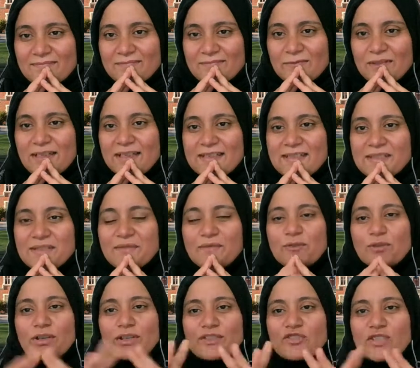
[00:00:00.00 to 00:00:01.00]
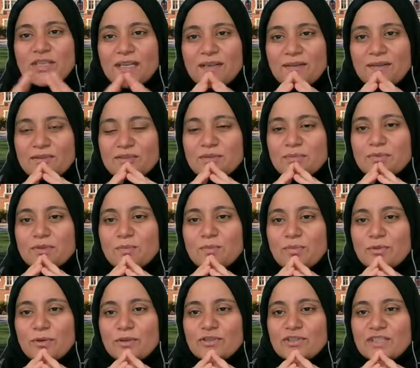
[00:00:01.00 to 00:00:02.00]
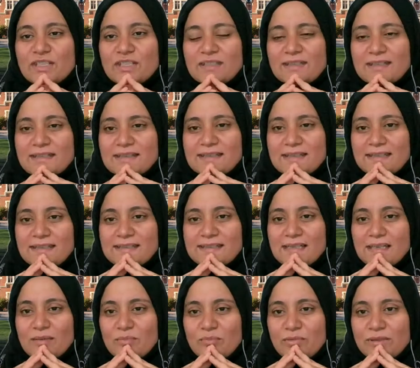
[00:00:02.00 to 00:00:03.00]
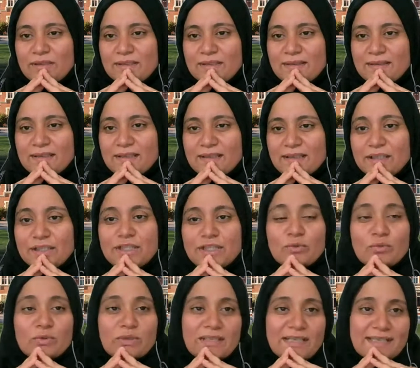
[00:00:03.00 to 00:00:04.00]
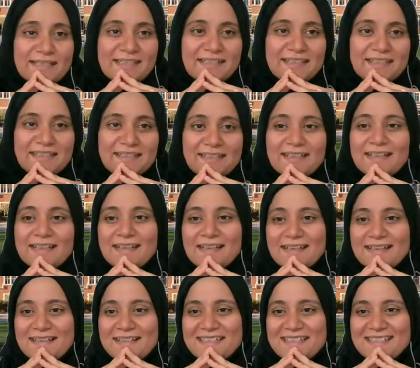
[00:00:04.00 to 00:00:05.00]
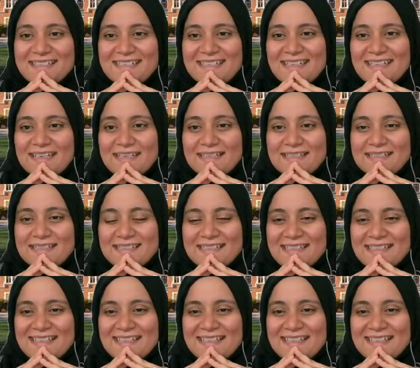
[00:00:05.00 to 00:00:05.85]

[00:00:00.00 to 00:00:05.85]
Nice. So I've got a charitable project as an example in there, a new lesson in a class. Yes.